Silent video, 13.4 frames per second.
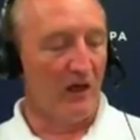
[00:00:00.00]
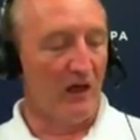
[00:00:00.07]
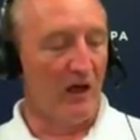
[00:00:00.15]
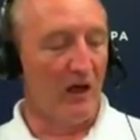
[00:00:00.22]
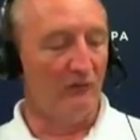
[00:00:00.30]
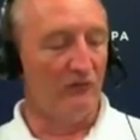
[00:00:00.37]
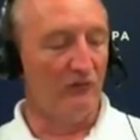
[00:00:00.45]

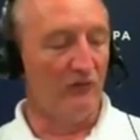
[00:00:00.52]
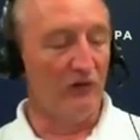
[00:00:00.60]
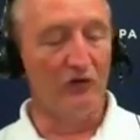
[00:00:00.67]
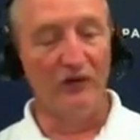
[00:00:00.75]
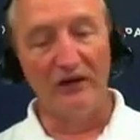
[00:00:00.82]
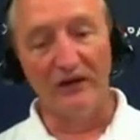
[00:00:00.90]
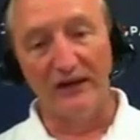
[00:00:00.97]
Then you'll
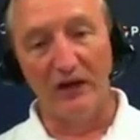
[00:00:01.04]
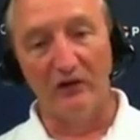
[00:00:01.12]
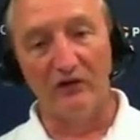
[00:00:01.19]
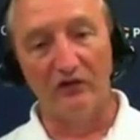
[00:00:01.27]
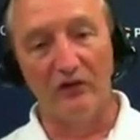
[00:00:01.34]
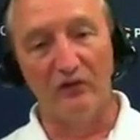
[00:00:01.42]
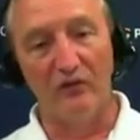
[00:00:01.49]
need accounting
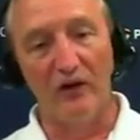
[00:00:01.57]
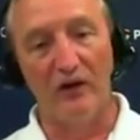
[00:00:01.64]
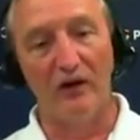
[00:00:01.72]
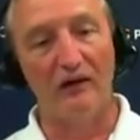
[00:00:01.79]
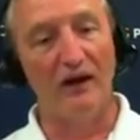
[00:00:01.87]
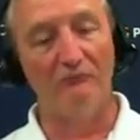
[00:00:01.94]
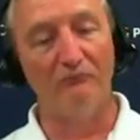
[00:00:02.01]

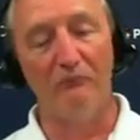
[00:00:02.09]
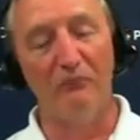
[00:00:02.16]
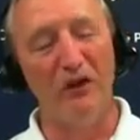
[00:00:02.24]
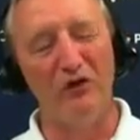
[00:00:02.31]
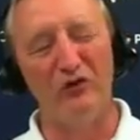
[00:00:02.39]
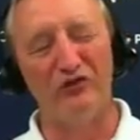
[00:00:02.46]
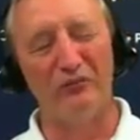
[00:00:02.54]
software.
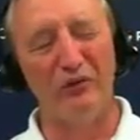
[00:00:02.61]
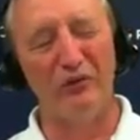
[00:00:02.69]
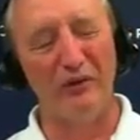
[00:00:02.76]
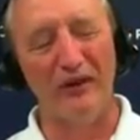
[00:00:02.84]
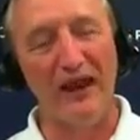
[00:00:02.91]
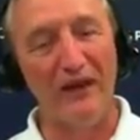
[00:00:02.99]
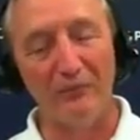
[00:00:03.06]

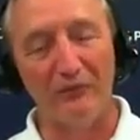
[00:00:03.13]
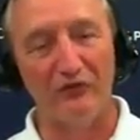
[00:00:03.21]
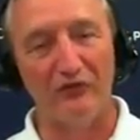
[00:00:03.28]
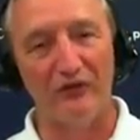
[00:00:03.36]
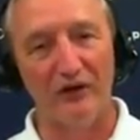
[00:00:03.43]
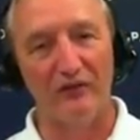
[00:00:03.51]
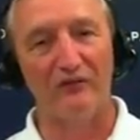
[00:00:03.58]
Probably
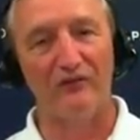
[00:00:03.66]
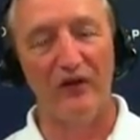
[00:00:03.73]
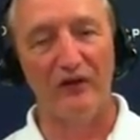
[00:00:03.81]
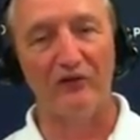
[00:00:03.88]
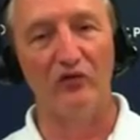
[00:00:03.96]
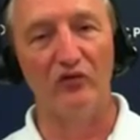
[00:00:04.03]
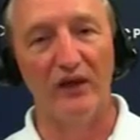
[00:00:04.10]
80% of the
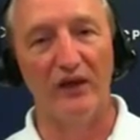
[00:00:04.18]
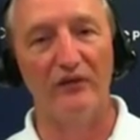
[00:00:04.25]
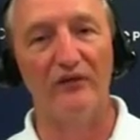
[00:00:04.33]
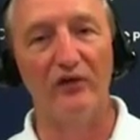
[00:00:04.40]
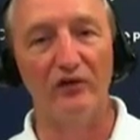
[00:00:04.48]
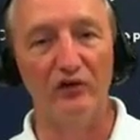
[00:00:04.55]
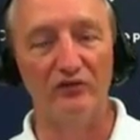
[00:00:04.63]
flight schools out
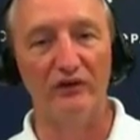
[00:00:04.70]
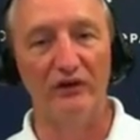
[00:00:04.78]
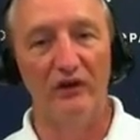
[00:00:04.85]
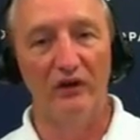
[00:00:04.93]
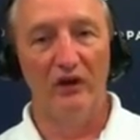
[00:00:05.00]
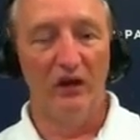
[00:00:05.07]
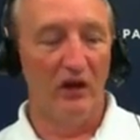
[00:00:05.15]
there are using
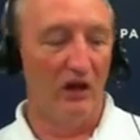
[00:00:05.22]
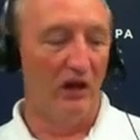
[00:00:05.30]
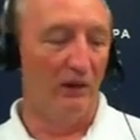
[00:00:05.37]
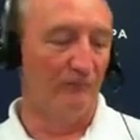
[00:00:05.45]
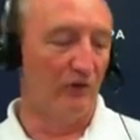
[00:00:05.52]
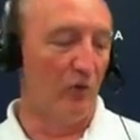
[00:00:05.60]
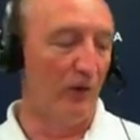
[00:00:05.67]

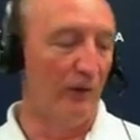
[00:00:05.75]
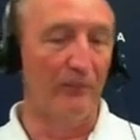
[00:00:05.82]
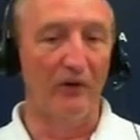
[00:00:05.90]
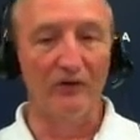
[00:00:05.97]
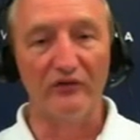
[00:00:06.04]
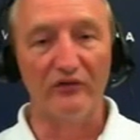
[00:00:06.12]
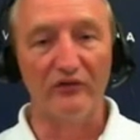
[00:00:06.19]
QuickBooks